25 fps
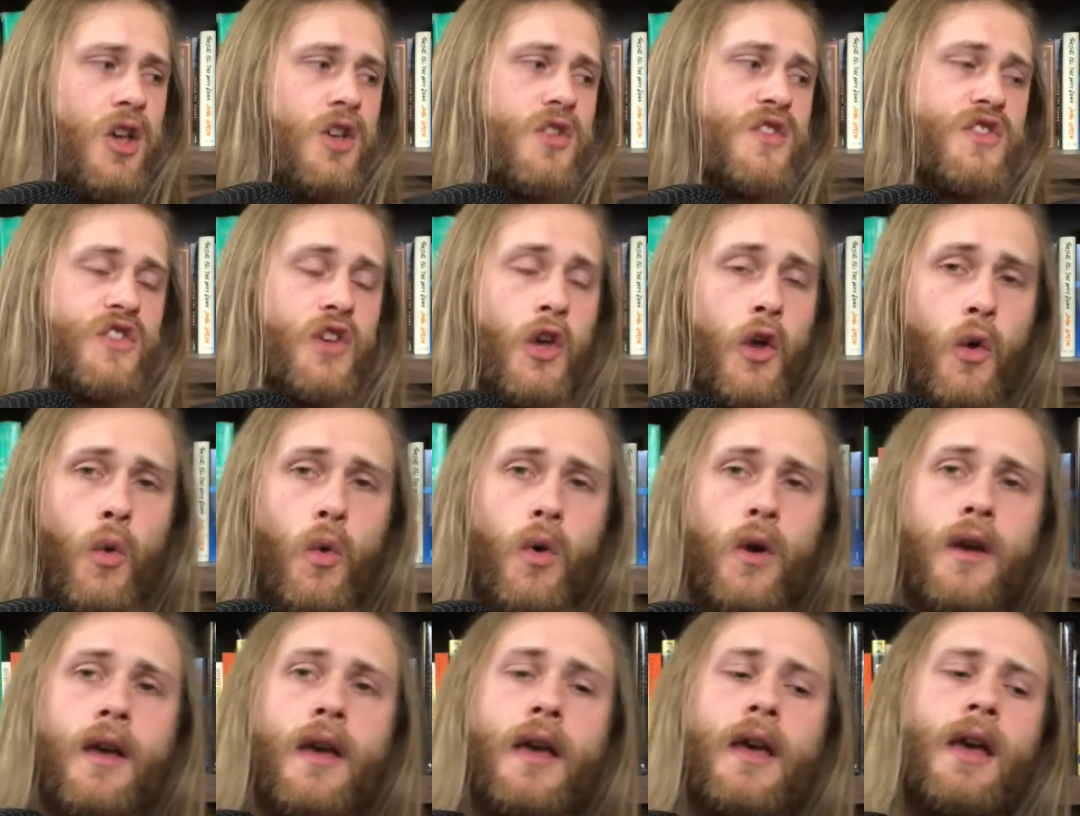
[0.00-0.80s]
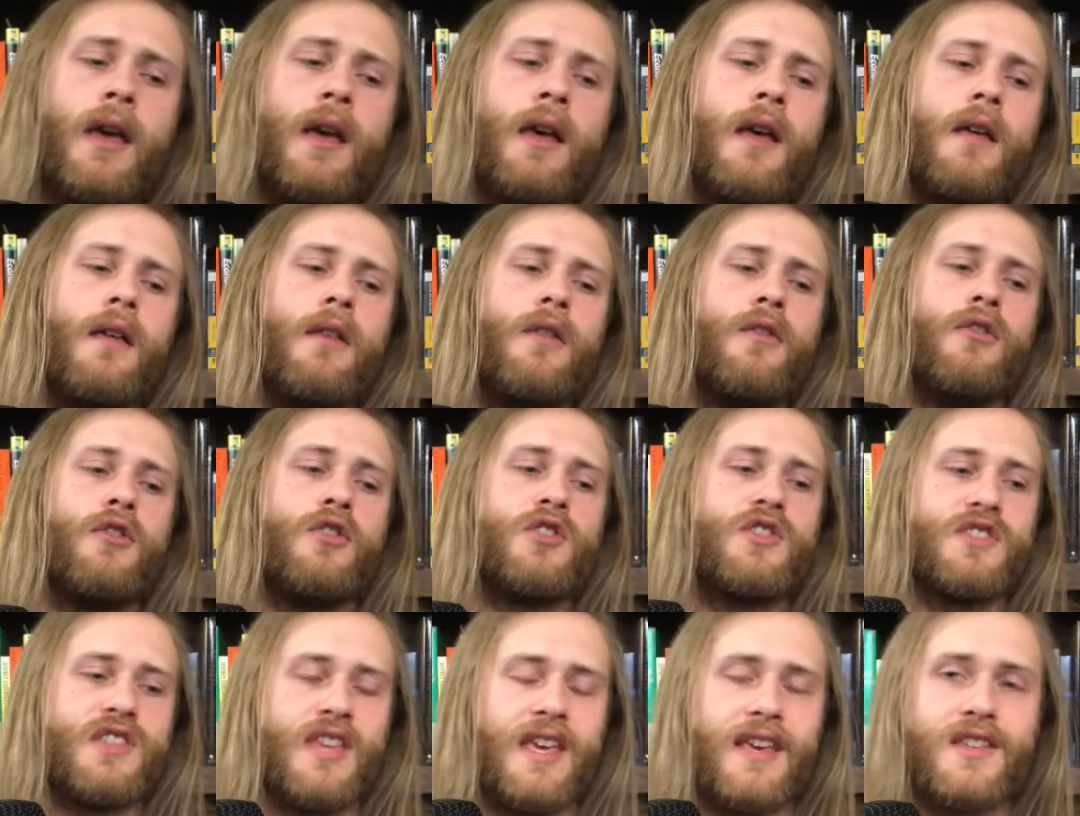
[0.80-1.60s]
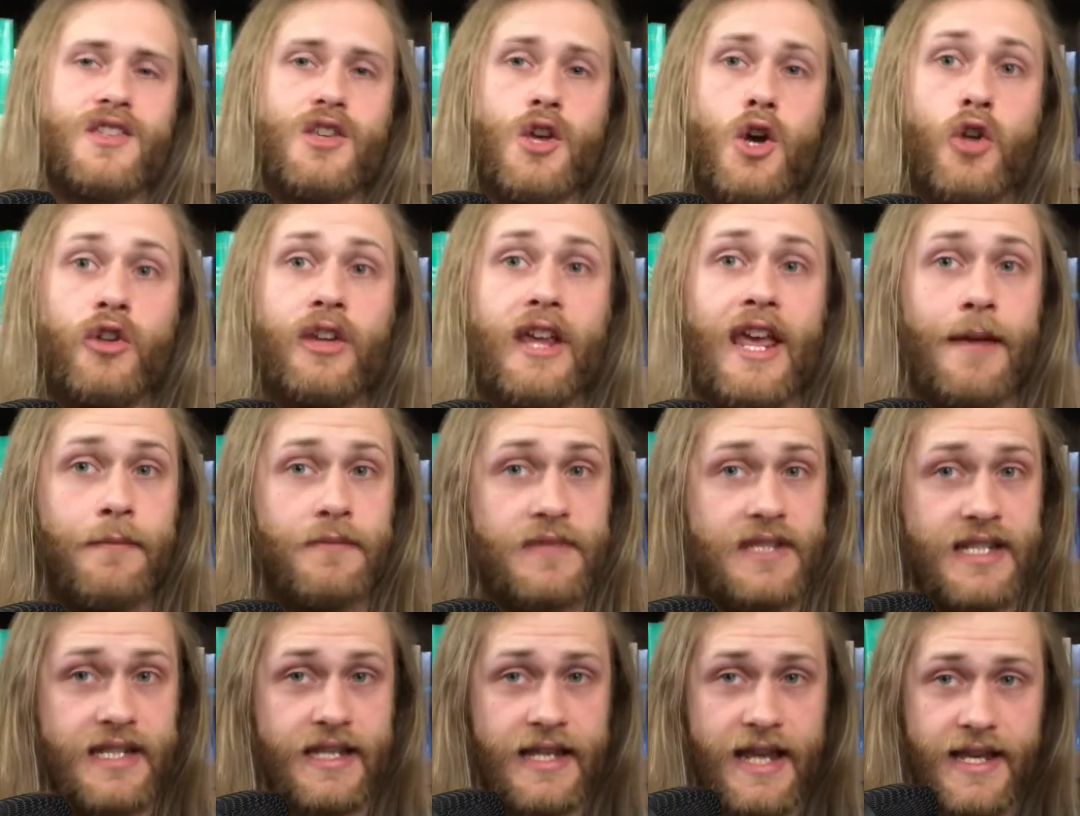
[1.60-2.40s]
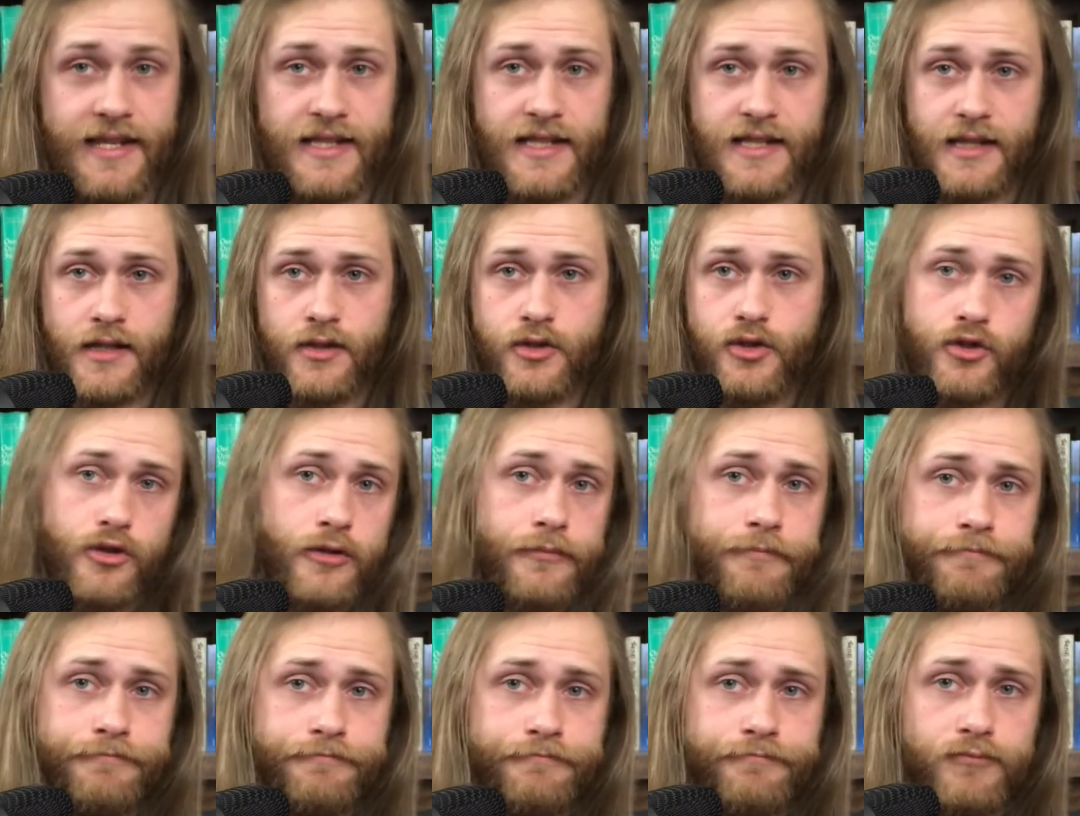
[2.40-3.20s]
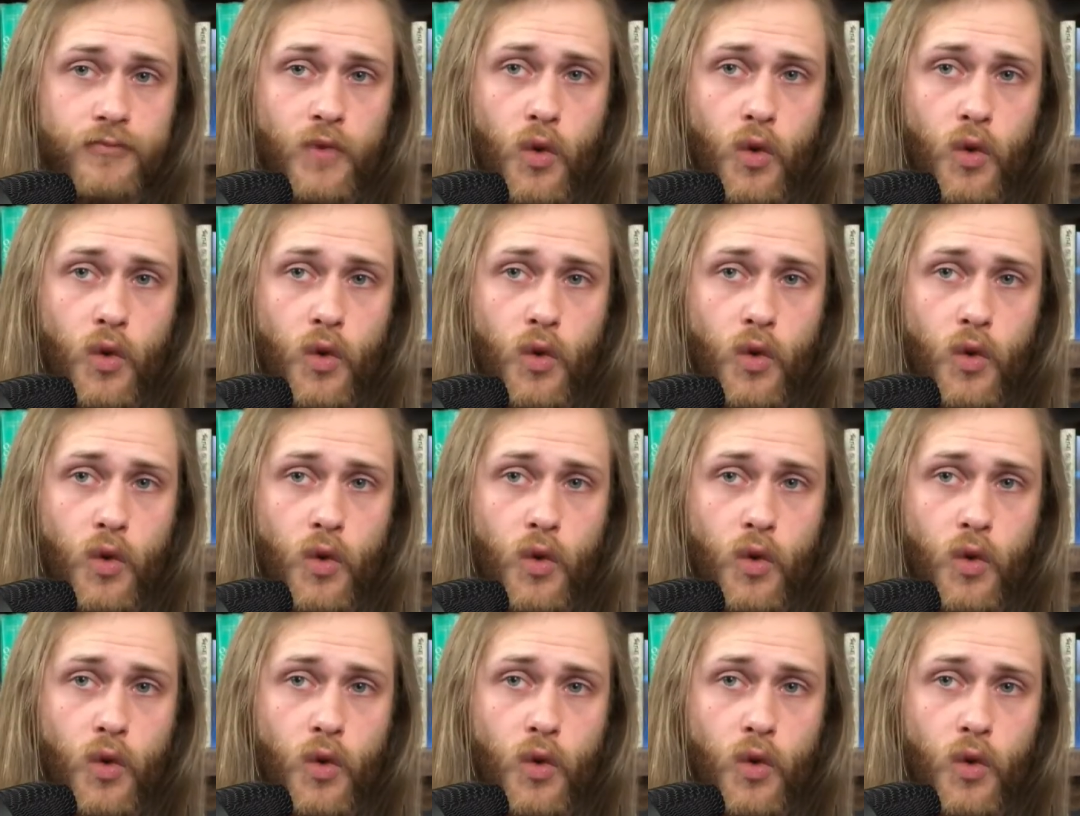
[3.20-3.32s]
So there's things called empty nest syndrome,